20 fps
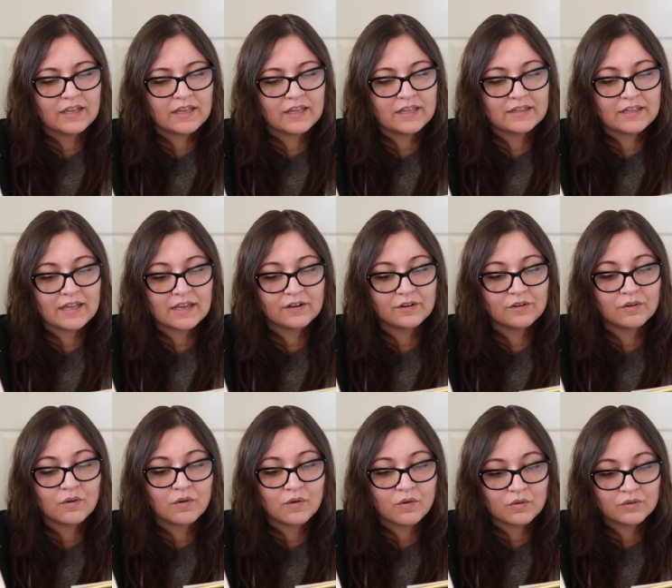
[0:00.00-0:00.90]
in
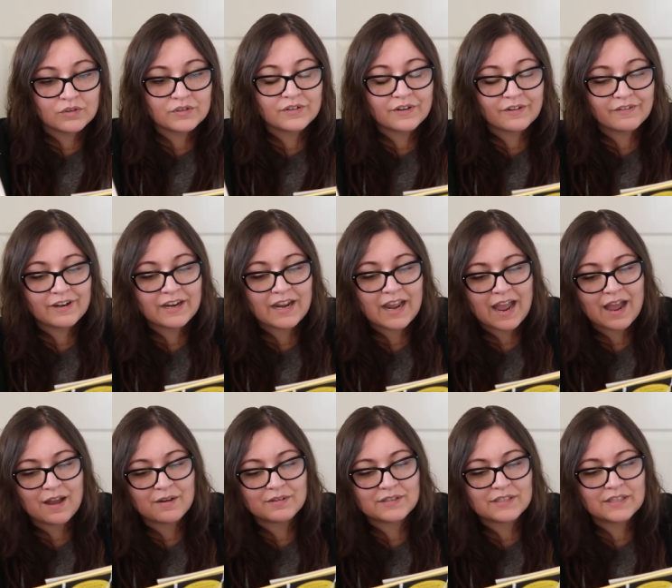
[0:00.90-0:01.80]
an ordinary
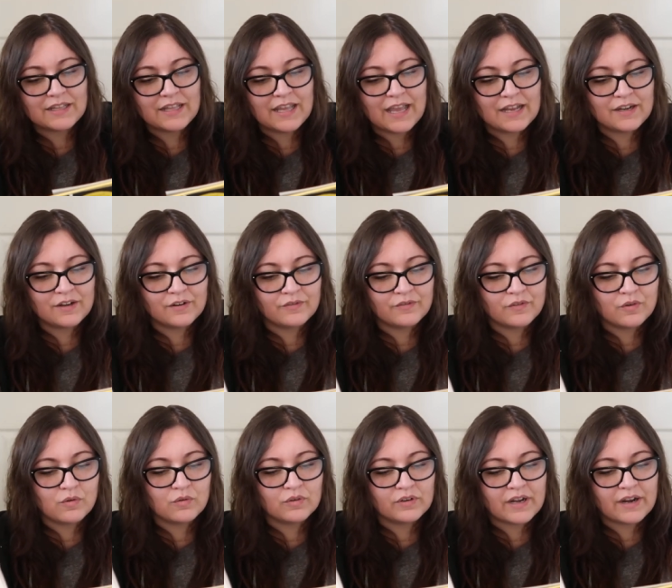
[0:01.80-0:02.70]
house at the end of an
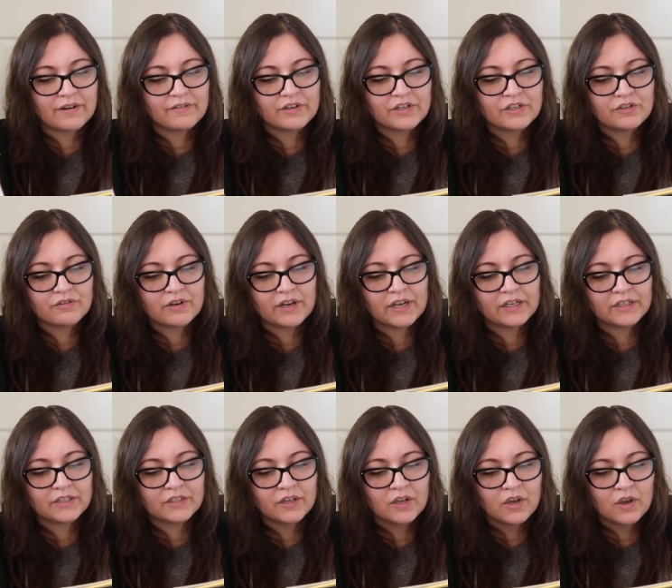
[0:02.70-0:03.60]
ordinary
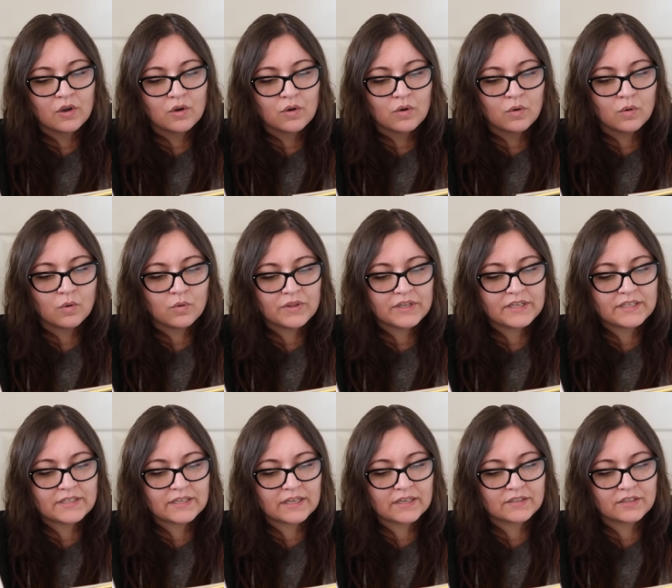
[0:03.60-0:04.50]
street. All
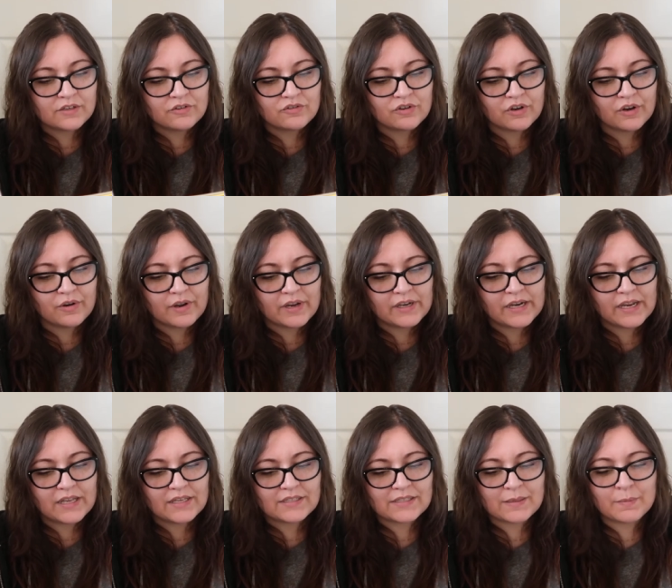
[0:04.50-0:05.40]
these things are true, and
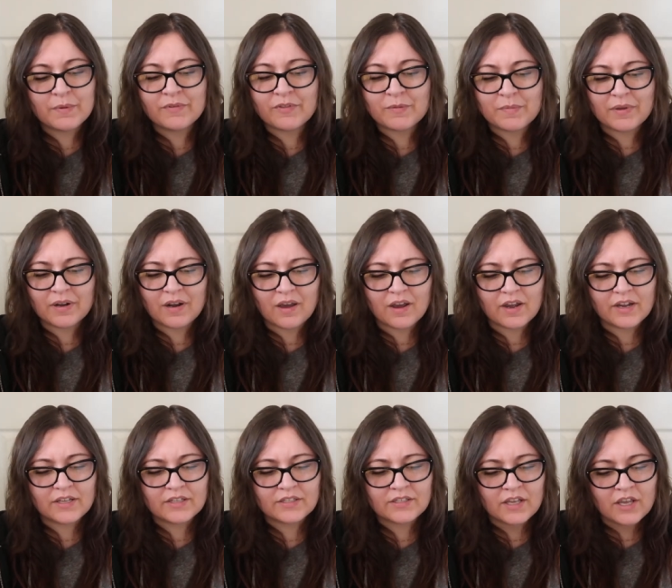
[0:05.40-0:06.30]
yet some of them are
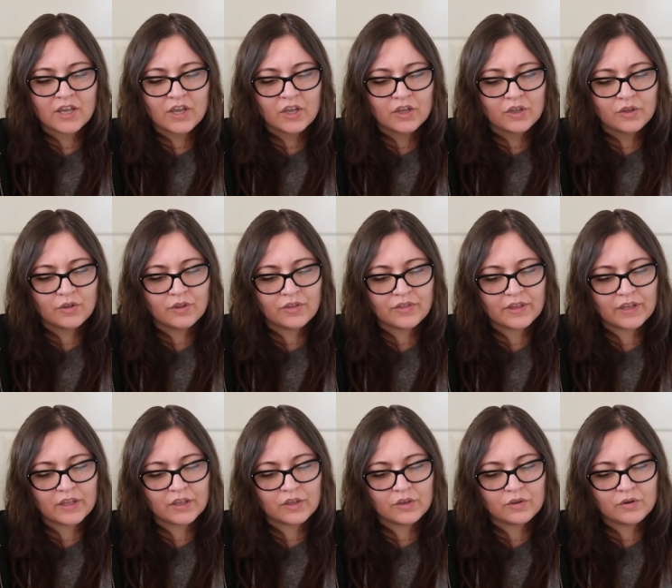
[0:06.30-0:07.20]
lies. You
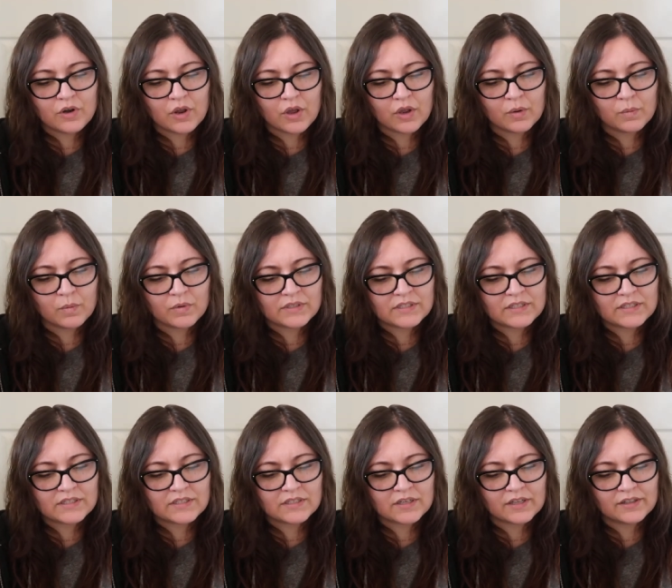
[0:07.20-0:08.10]
think you know what's
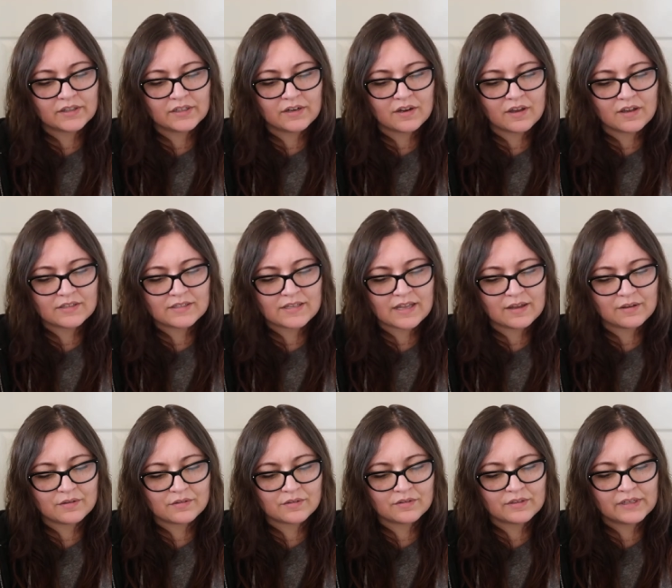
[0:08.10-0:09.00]
inside the last
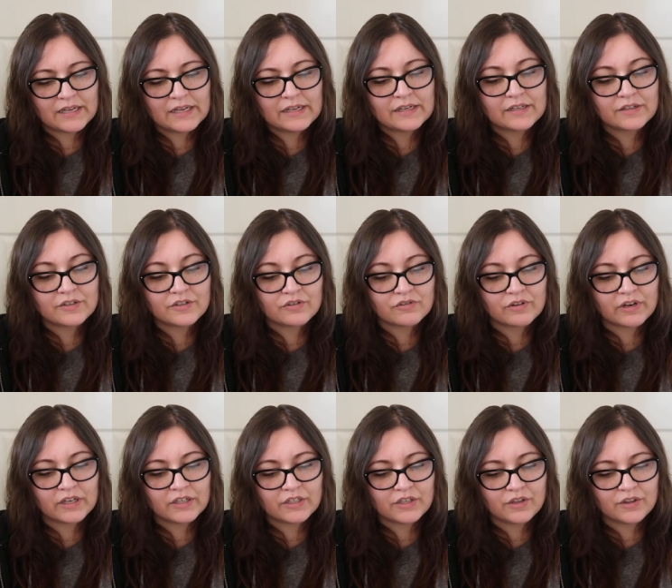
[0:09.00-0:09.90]
house on Needless
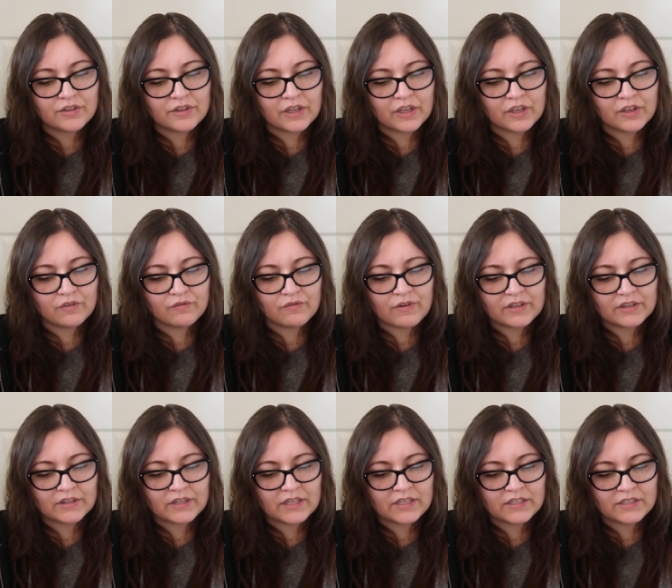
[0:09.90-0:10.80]
Street. You think you've
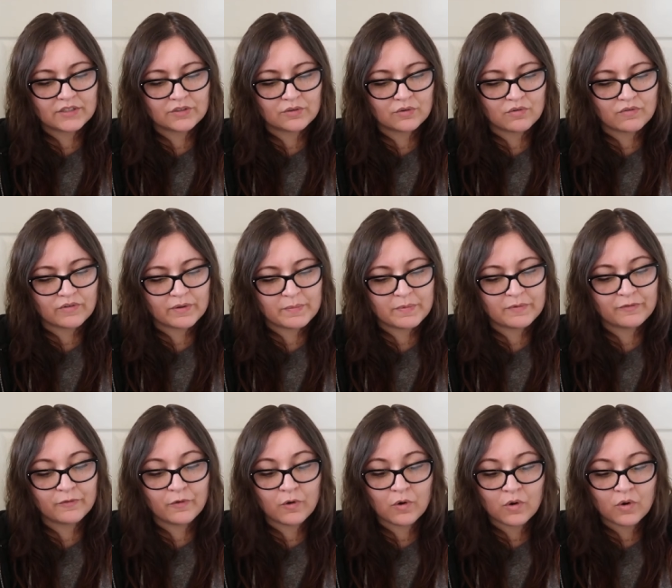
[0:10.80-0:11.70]
read this story
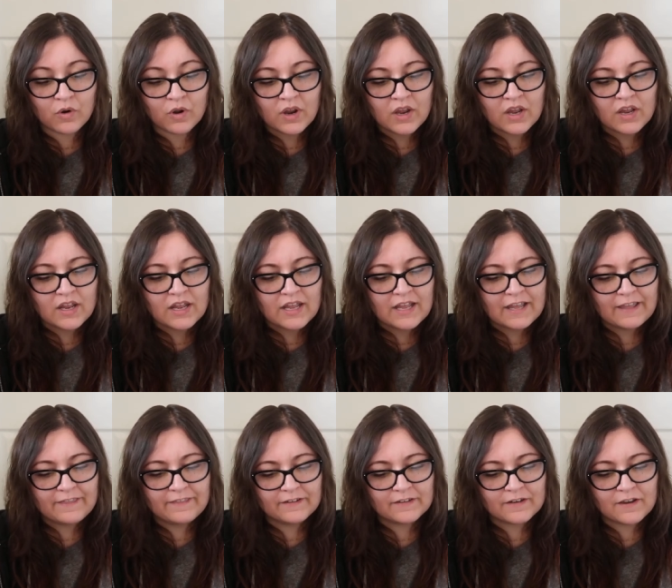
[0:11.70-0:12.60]
before.
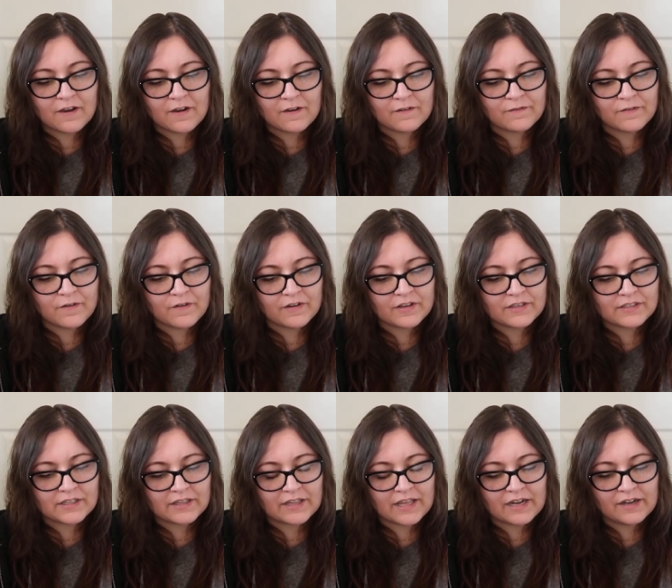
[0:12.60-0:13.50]
In the dark
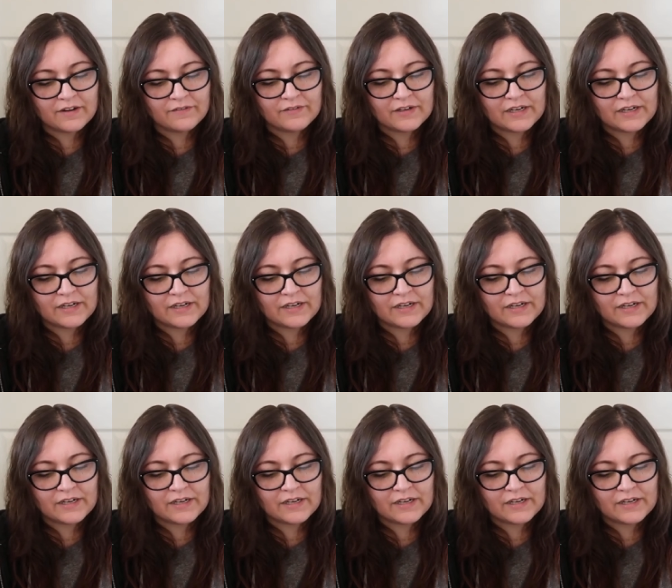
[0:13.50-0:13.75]
forest at the end of